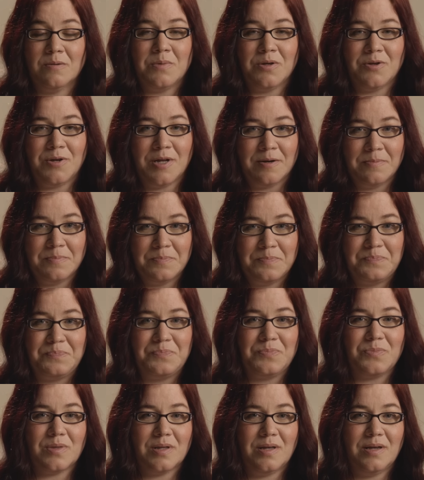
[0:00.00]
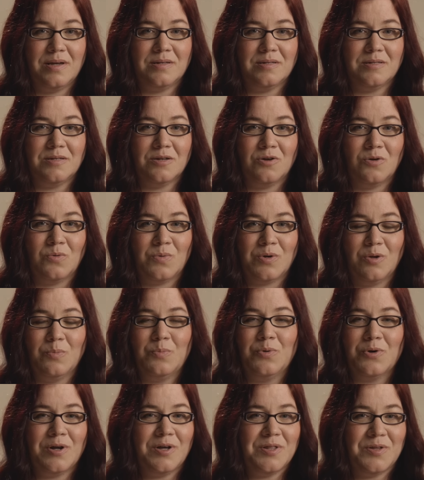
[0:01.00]
commuting. And so when you
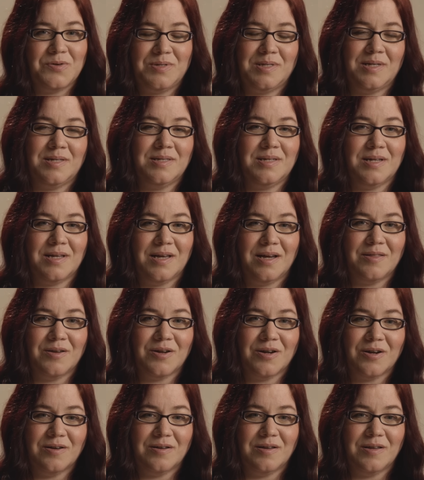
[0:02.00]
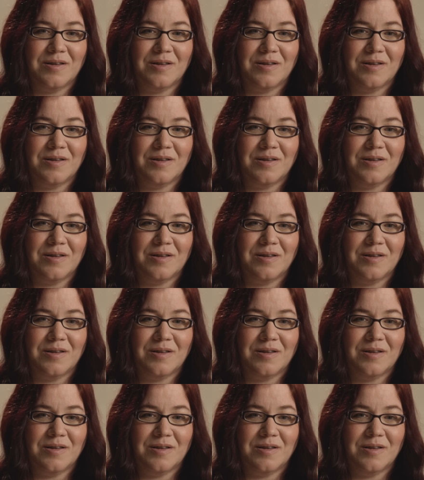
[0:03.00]
put all those things together,